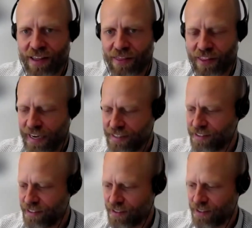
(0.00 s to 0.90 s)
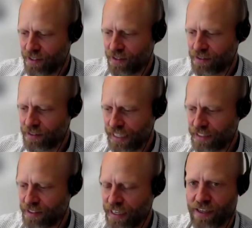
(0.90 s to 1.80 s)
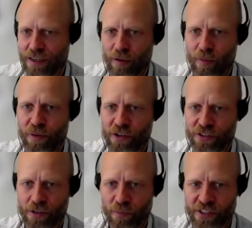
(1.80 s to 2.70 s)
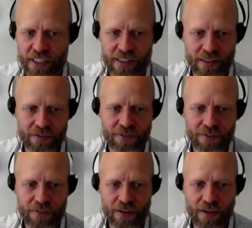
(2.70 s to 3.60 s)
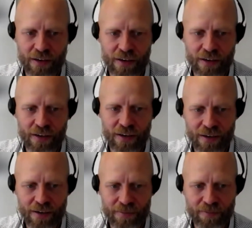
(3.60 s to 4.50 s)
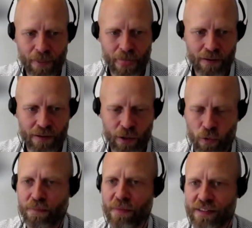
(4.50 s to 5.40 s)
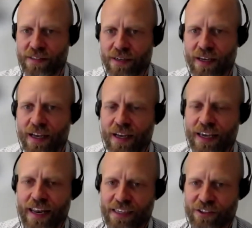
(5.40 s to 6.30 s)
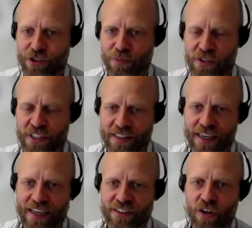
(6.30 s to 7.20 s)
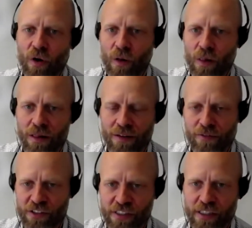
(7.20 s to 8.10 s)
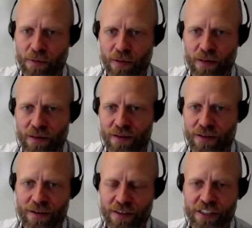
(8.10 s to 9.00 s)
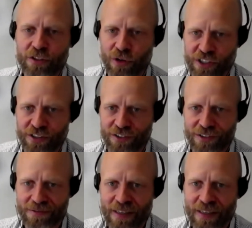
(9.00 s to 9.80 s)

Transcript: that says that personal protective equipment, it has to protect against all foreseeable situations.